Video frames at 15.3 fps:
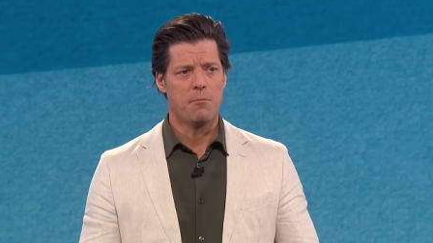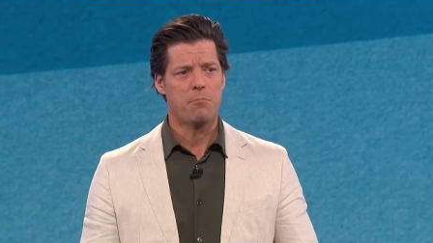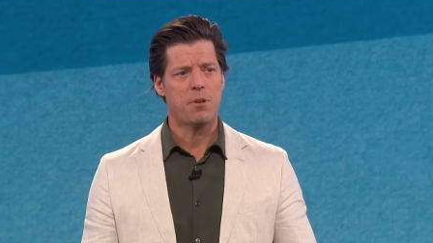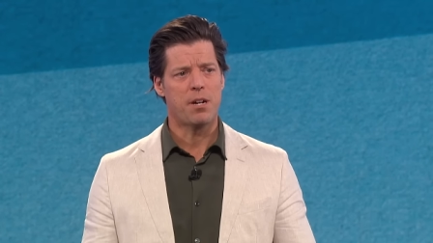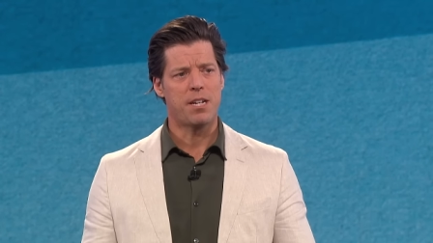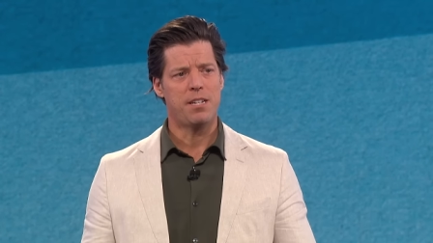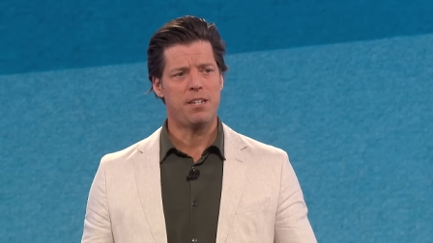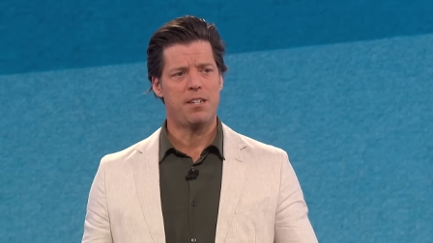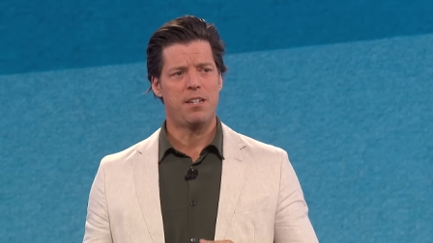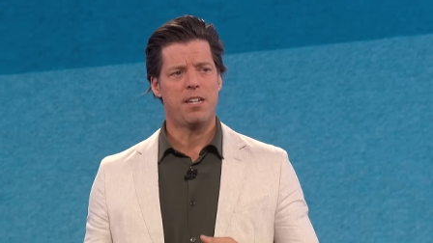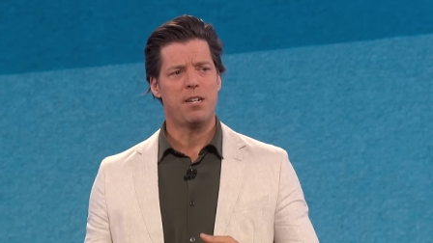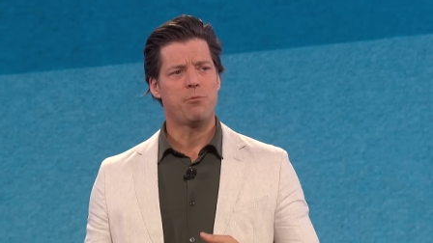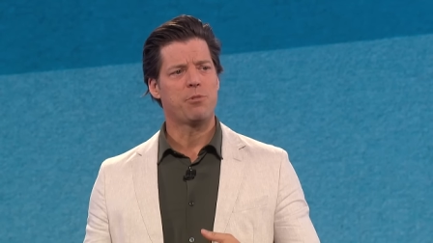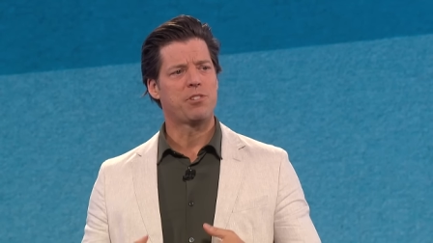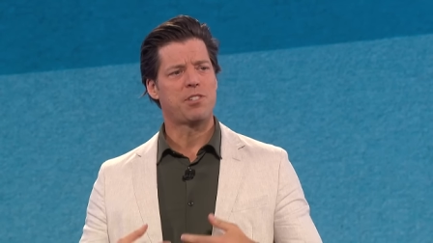but
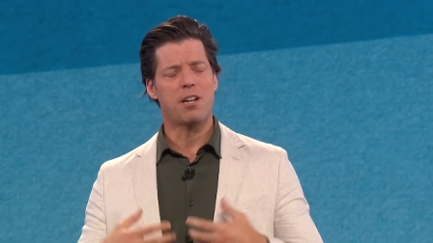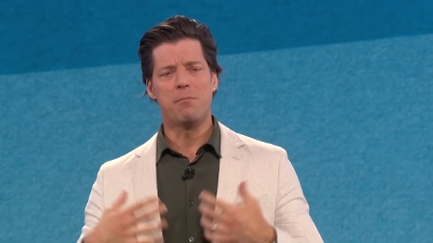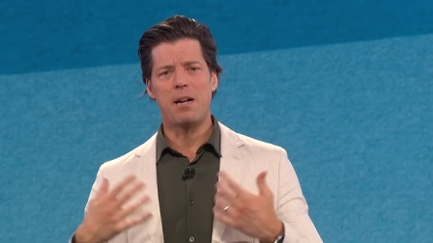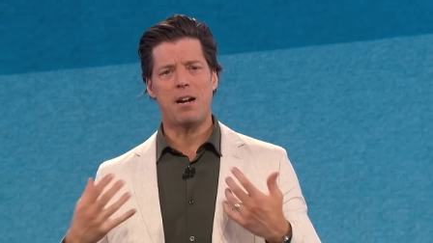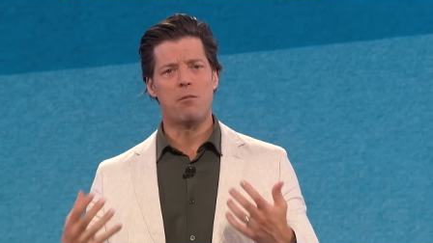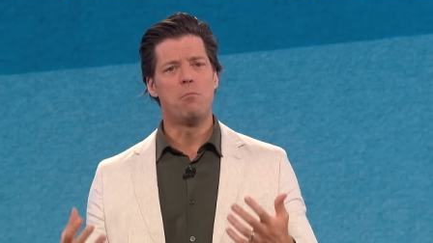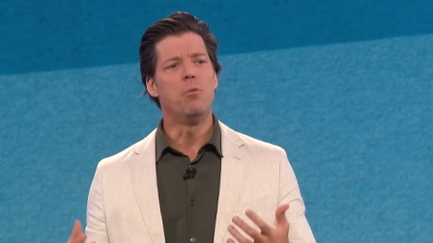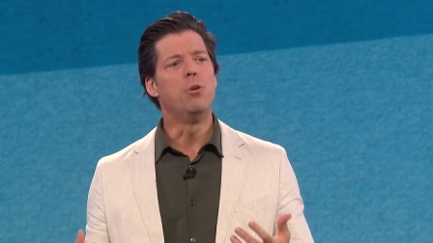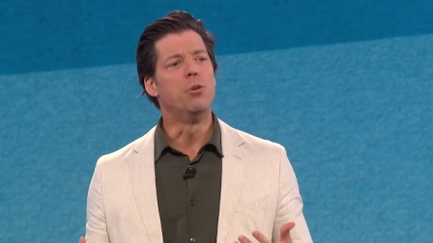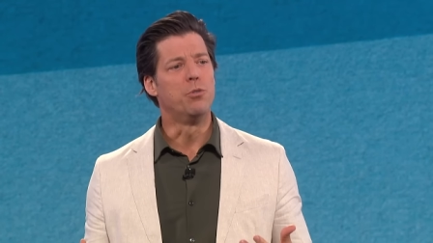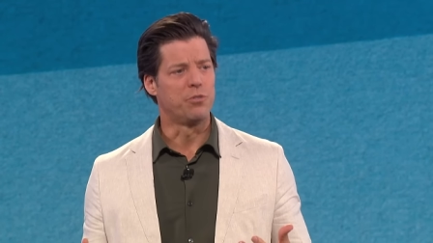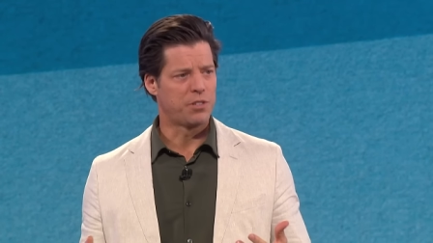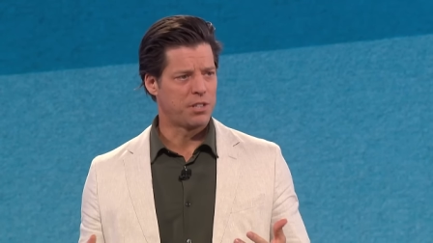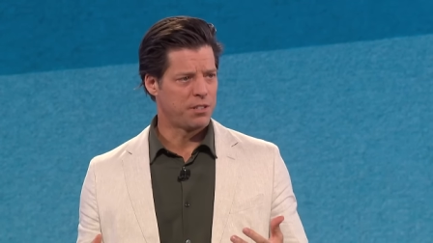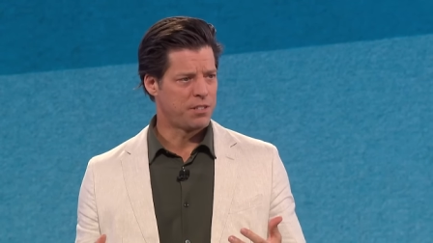he was somehow
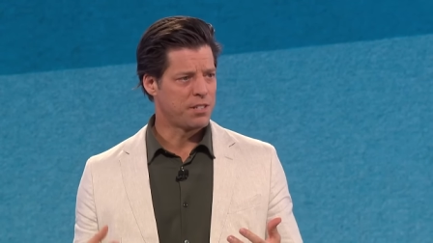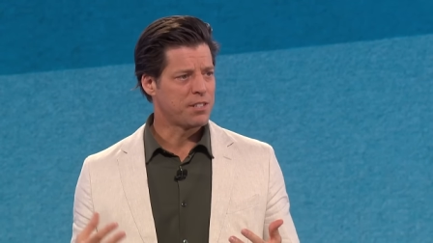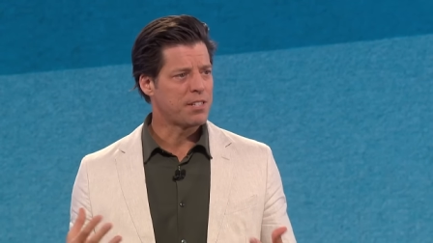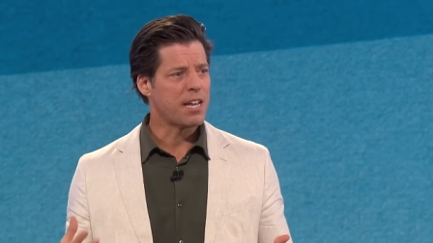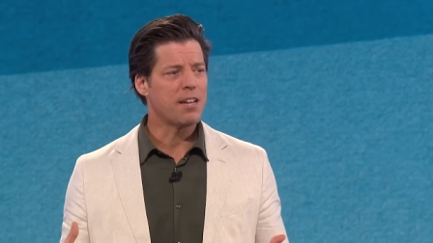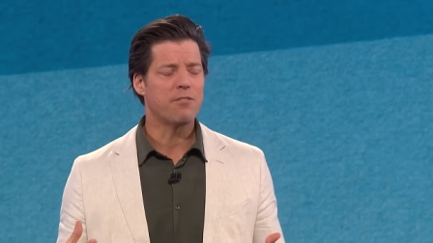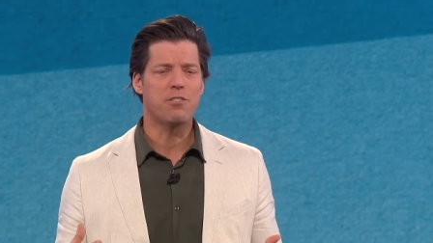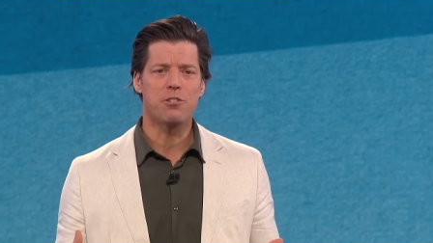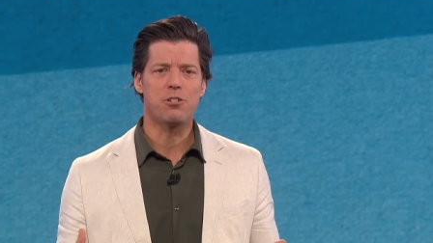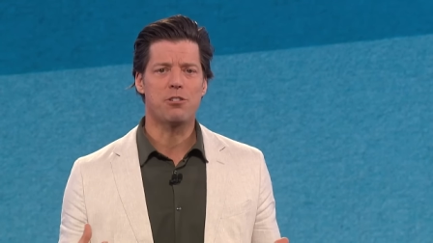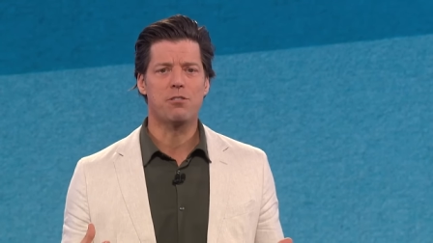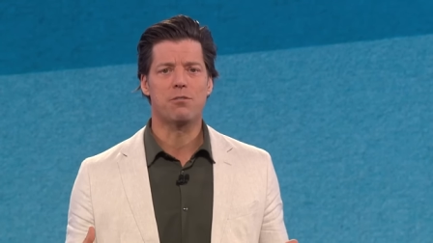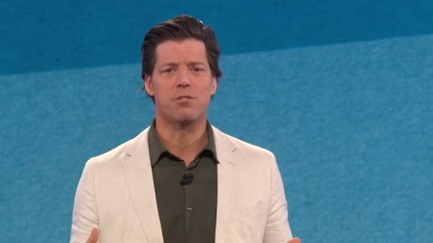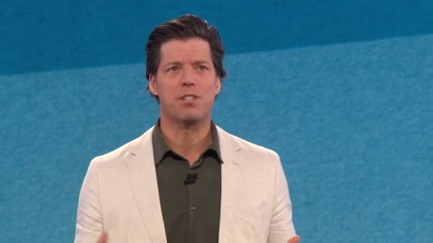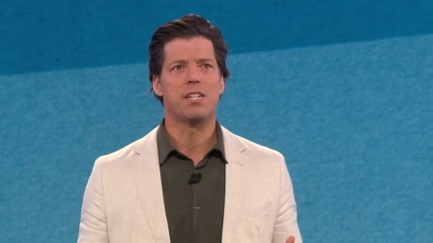moved to save the
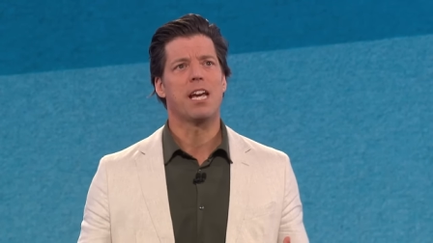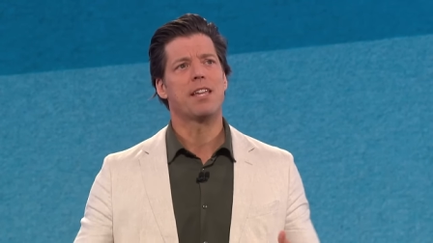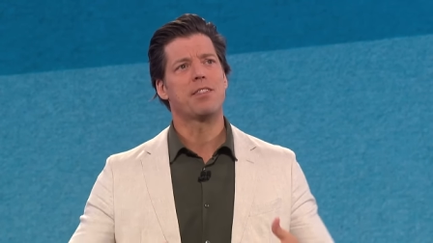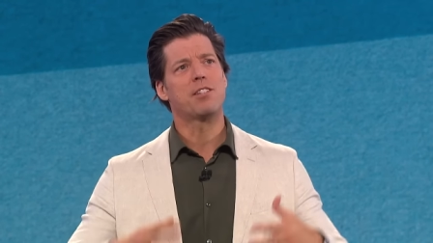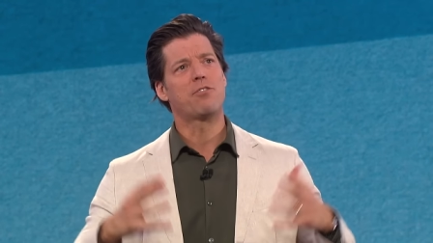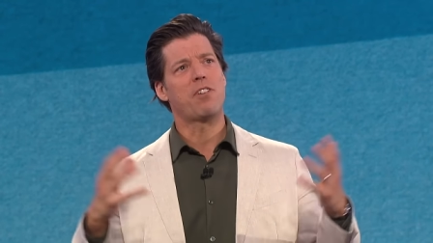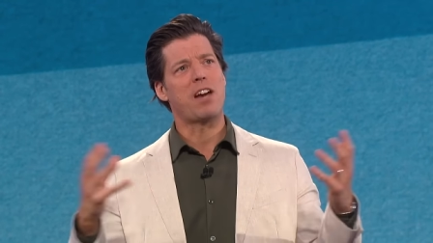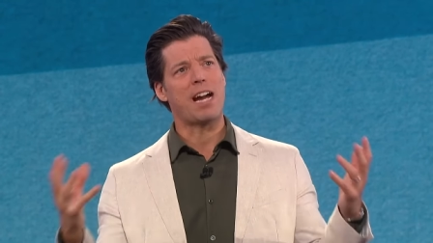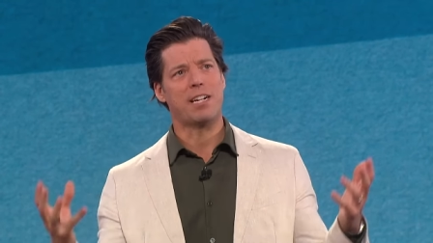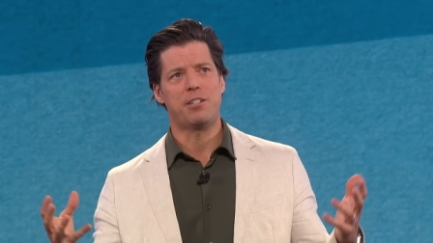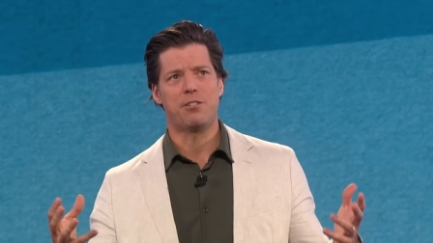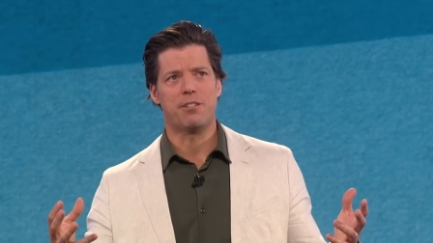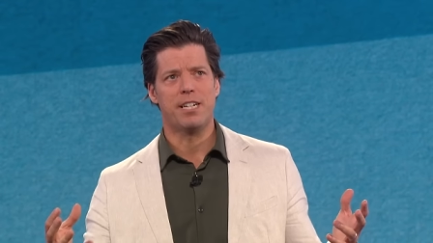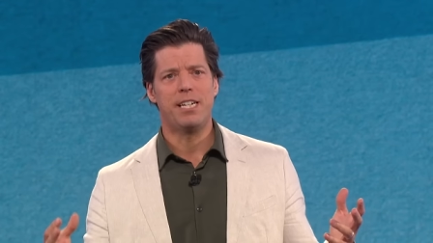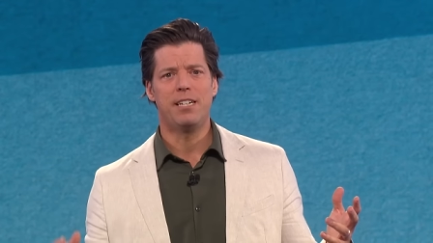Jews, and he had this
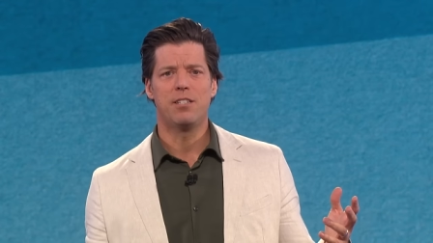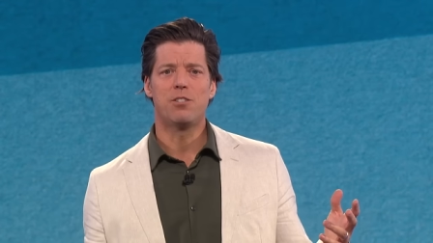factory,